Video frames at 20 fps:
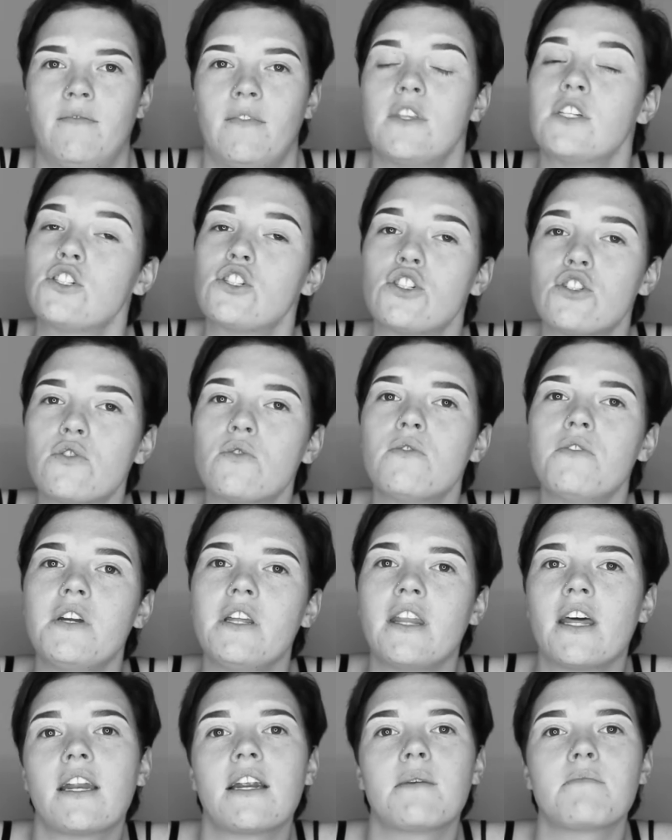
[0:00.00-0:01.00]
The story
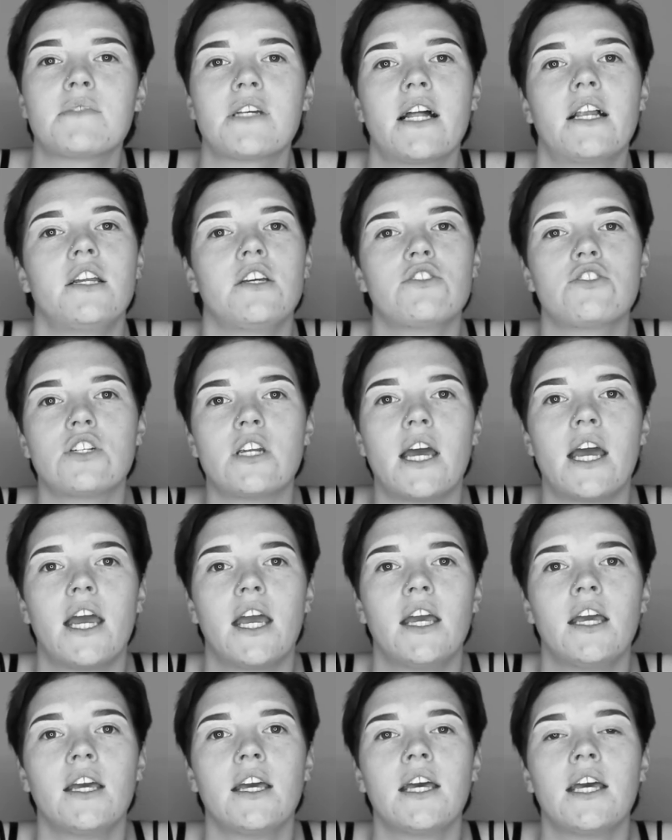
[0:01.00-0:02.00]
that I'm telling today
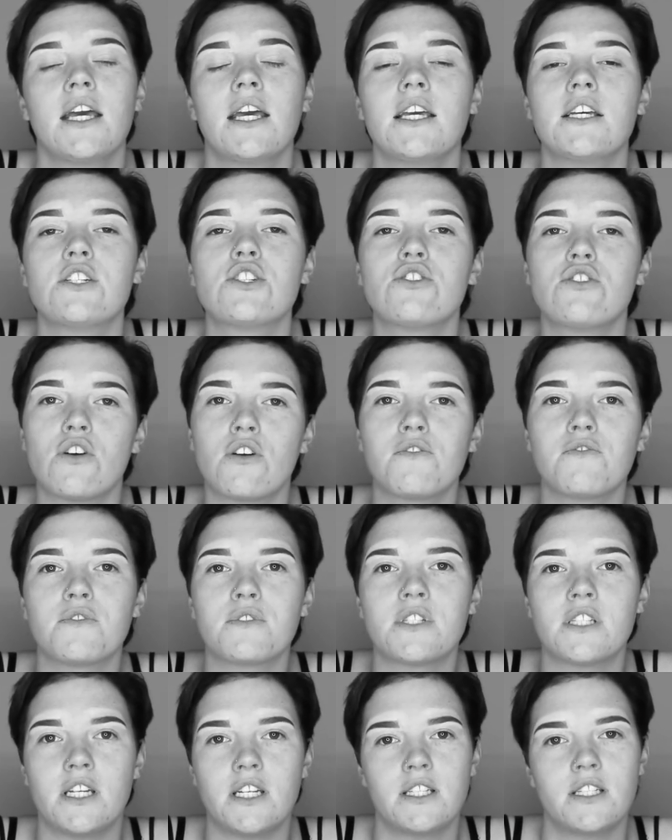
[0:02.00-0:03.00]
is not for
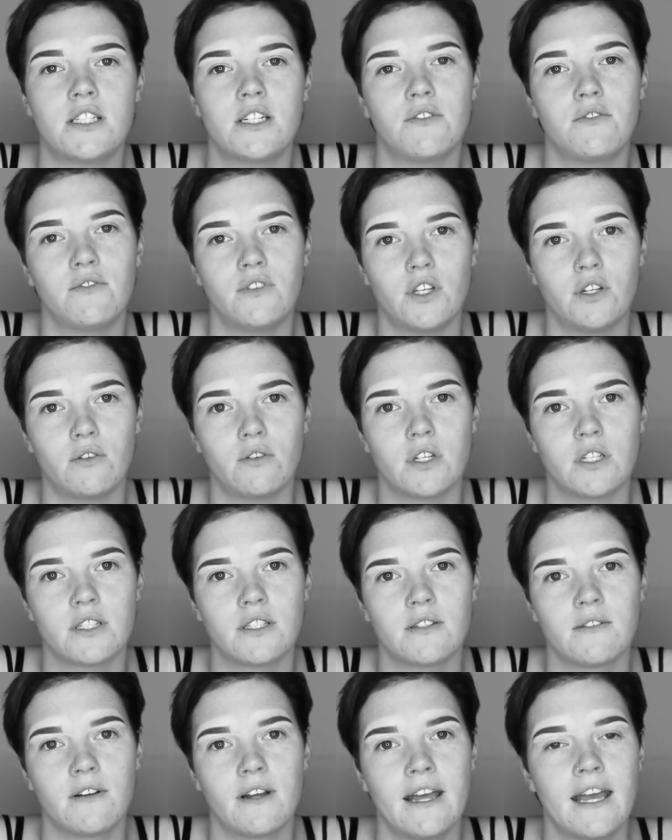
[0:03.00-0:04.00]
sensitive
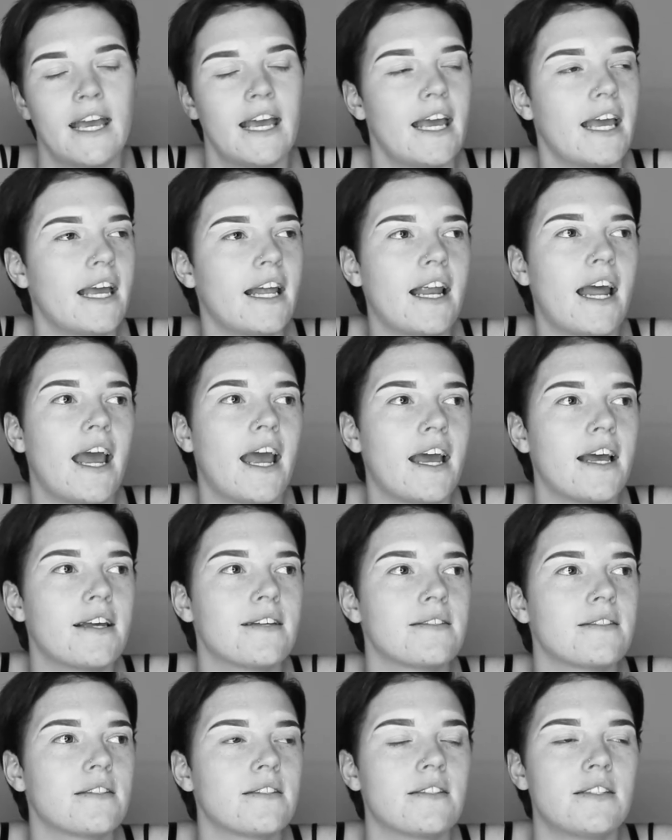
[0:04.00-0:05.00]
viewers. It
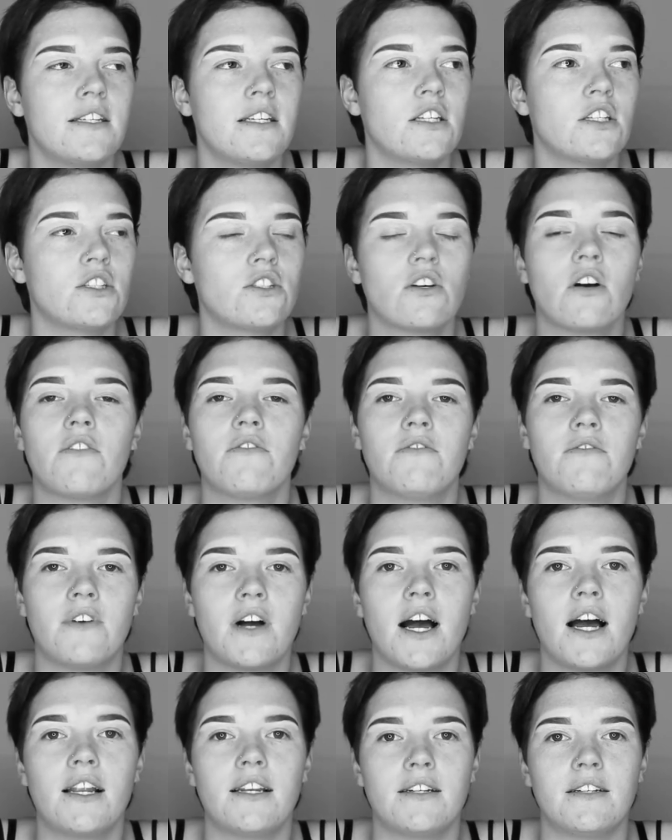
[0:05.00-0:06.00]
has scenes of
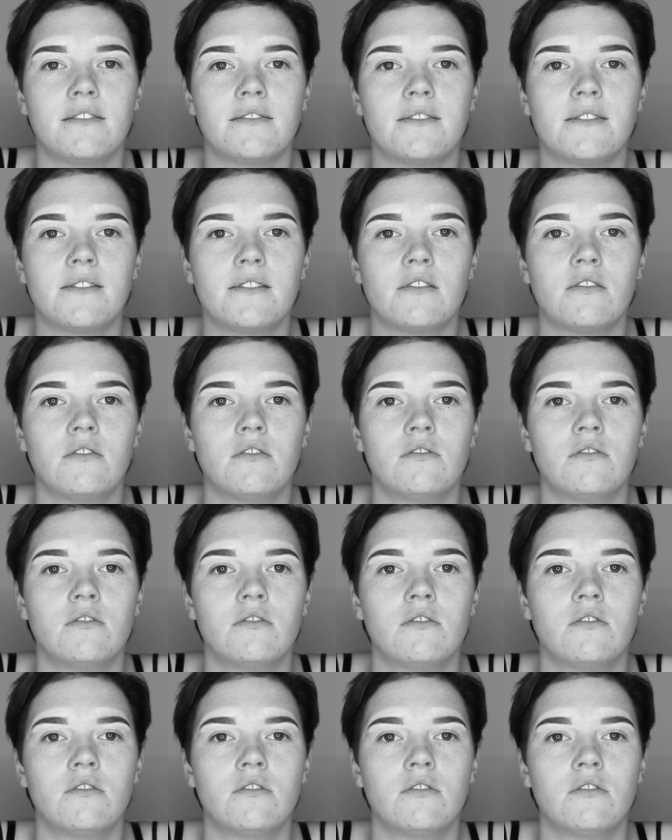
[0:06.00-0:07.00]
violence.
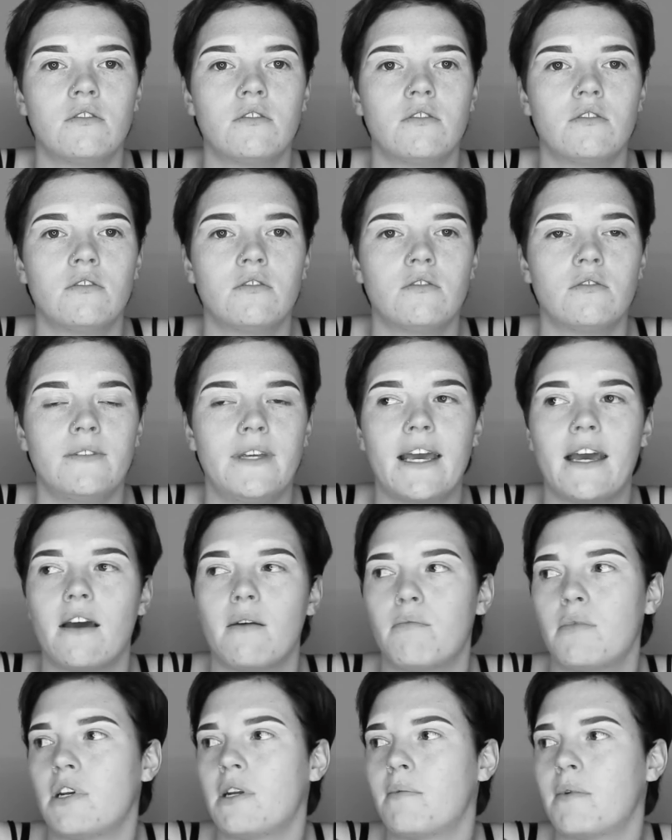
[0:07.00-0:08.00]
Yeah,
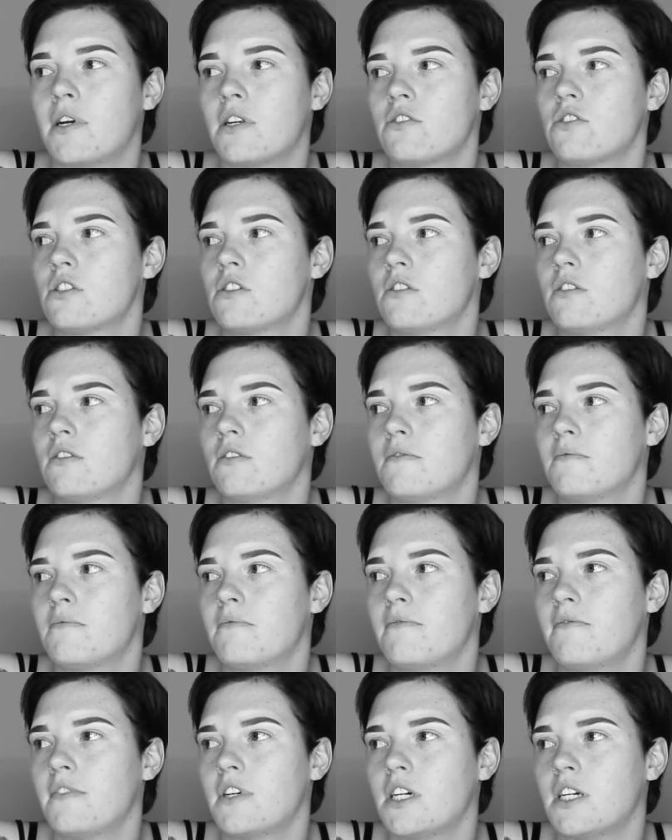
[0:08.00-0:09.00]
pretty much.
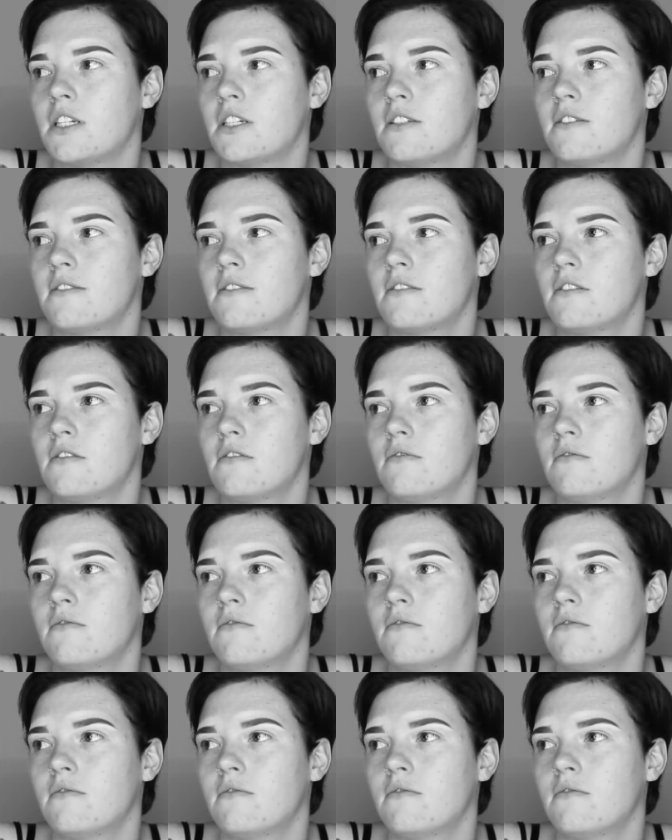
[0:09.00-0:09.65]
Violence.